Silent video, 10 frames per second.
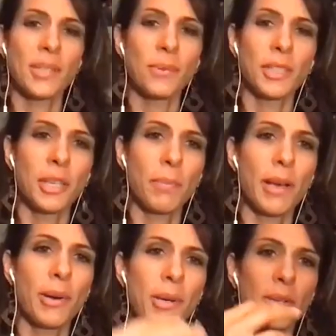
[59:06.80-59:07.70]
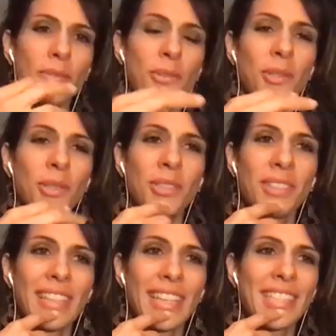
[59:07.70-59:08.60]
a really
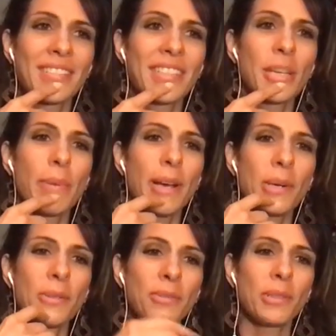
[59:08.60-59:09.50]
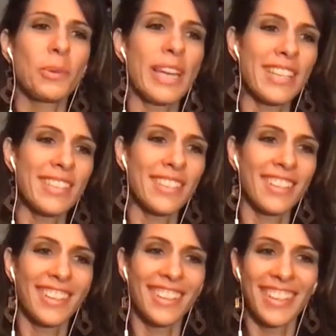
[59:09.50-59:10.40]
powerful that's a really powerful way
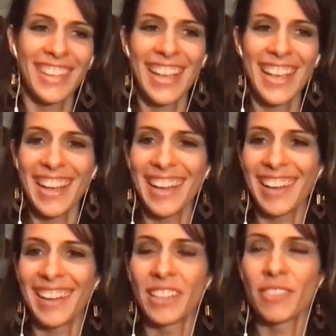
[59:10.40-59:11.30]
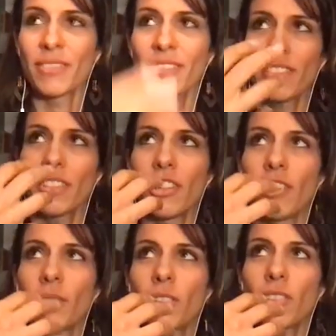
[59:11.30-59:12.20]
to uh, you
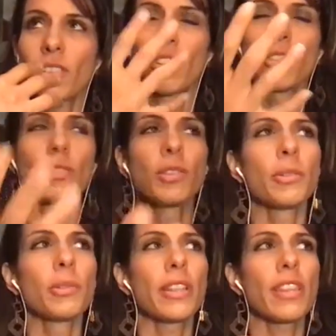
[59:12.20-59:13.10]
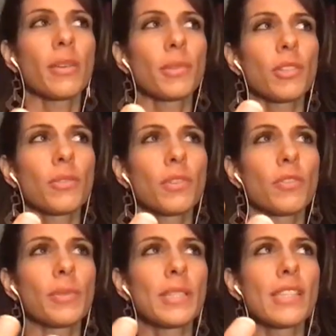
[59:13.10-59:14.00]
know conclude. I think what you
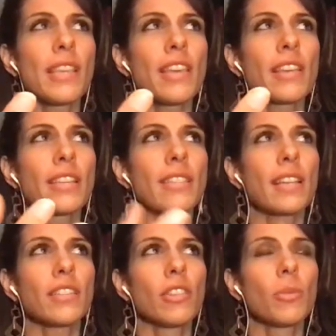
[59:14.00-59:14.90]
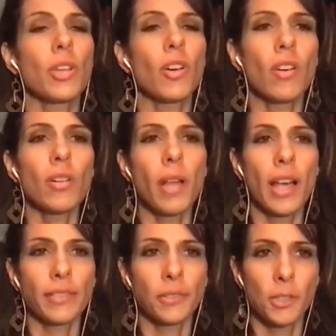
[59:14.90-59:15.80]
you've been saying is that you know we all
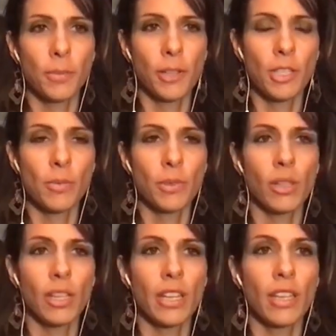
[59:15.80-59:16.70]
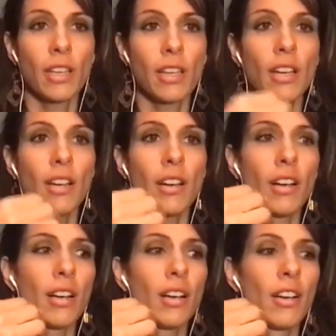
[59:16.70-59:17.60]
have a responsibility
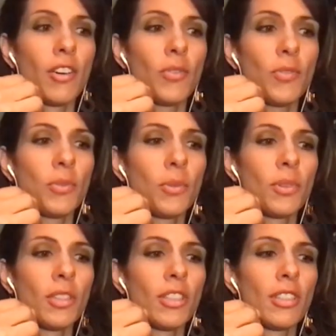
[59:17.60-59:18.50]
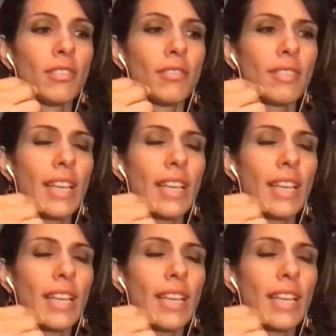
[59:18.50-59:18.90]
uh, for